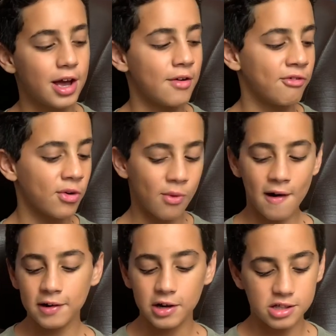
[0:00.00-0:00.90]
For
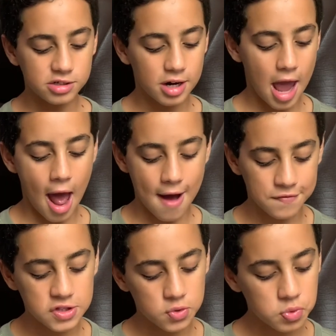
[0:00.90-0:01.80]
watercolor, I have
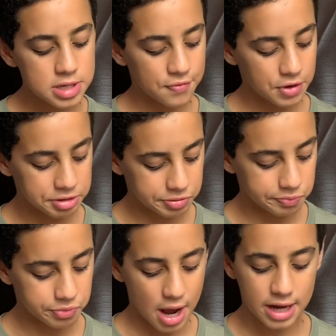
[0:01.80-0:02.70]
two different
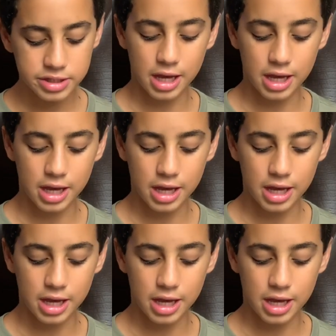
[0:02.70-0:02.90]
brands.